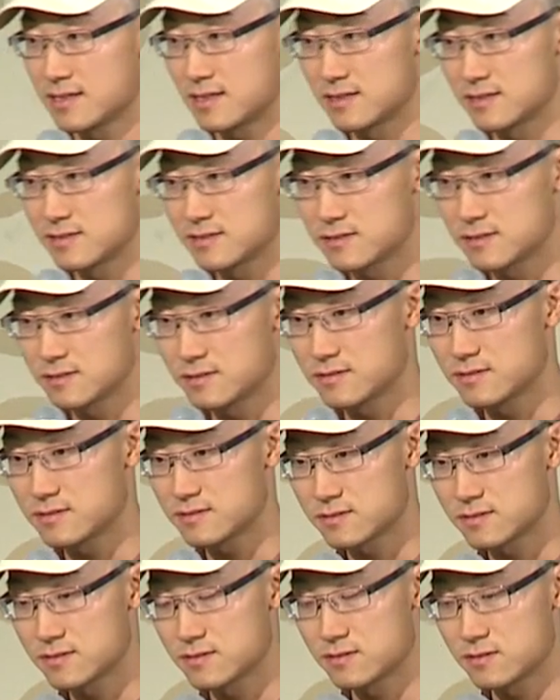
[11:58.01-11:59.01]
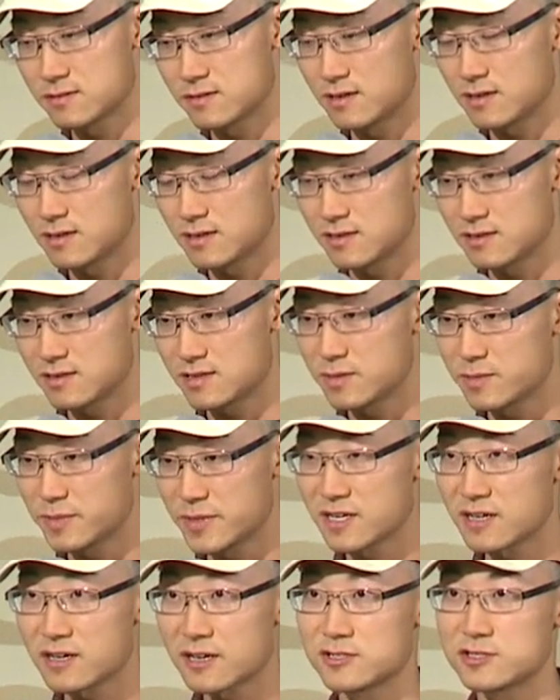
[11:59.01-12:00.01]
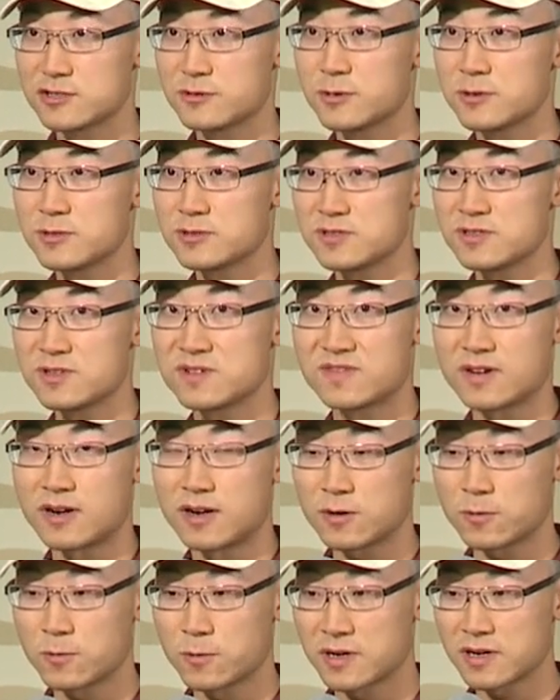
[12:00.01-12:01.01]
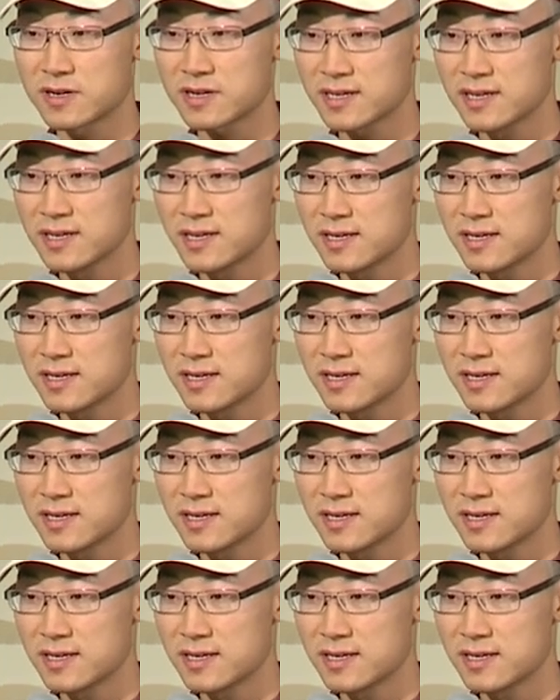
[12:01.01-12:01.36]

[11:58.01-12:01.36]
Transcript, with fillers: And so, so uh, the main contribution of our work